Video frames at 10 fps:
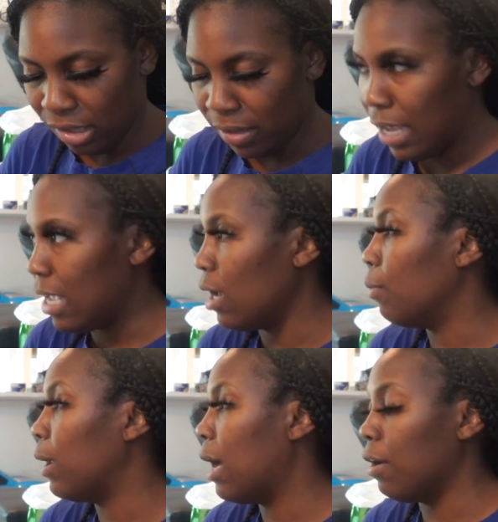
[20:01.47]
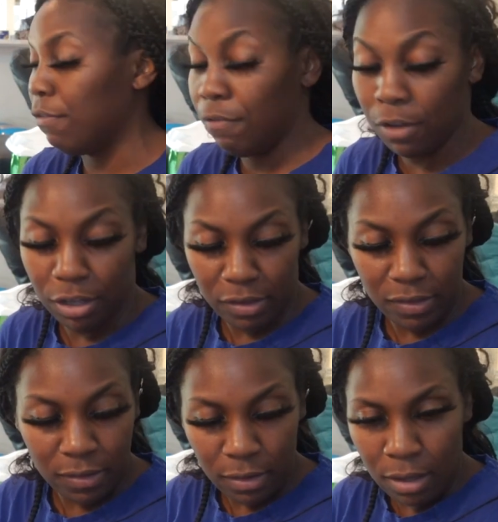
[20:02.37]
to daycare without a fuss.
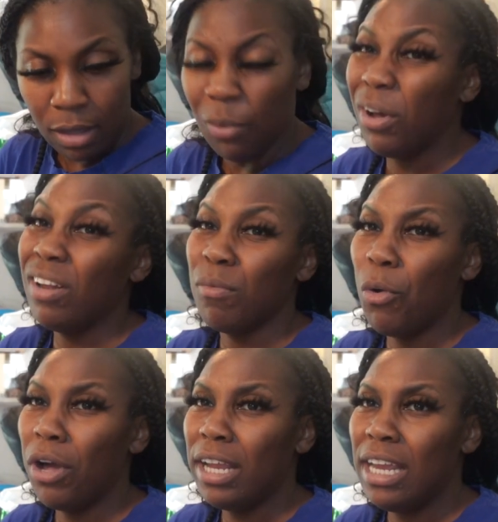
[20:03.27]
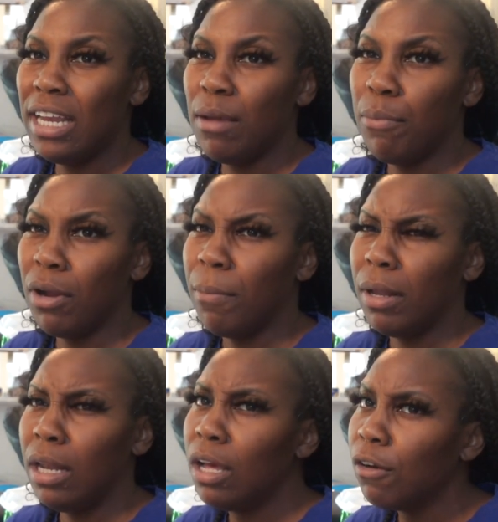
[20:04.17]
Well, this morning he did put up
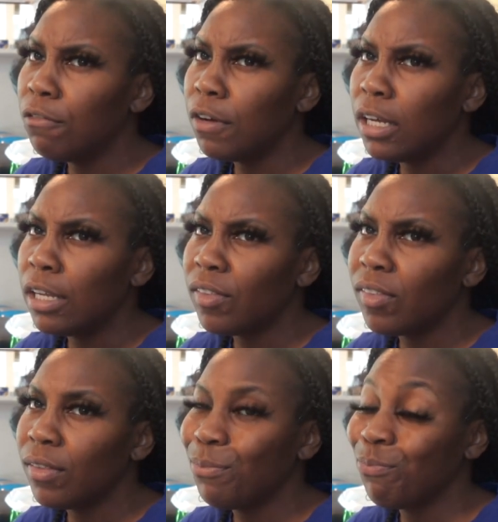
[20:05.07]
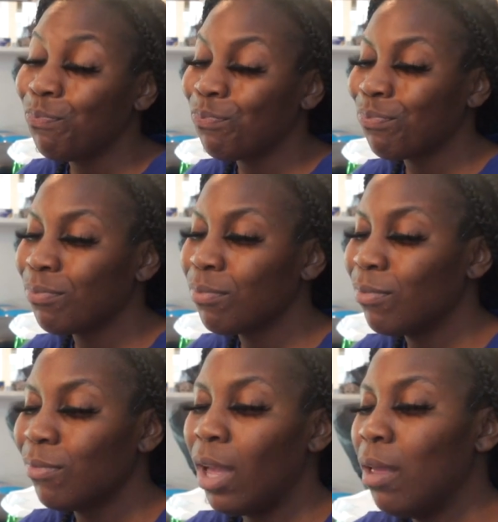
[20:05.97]
a little fuss,
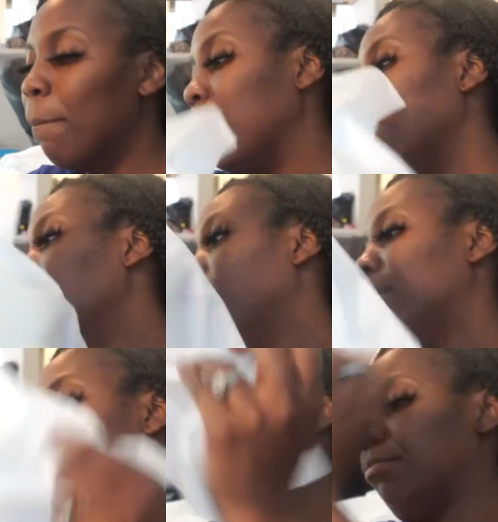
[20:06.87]
but he didn't.